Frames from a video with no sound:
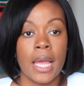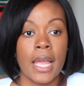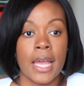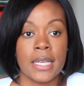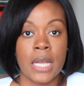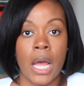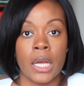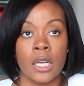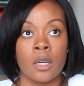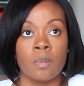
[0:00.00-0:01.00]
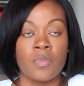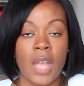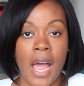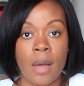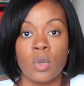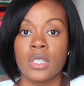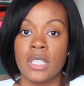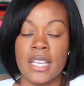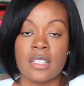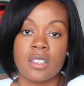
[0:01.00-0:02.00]
and um, I will
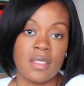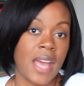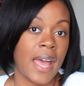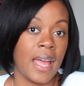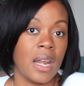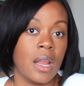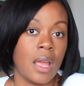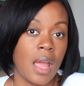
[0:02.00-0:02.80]
link to that